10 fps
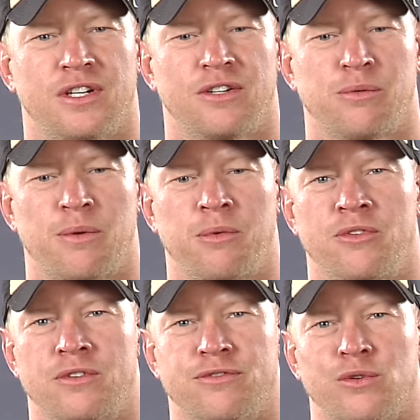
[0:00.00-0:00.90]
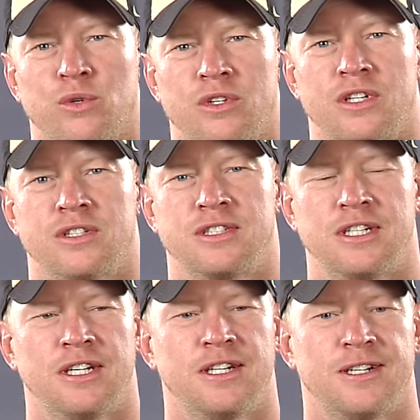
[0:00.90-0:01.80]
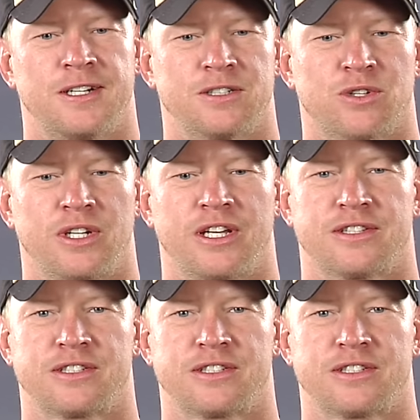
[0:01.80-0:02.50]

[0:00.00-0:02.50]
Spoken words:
Everybody moving to Florida, trying to get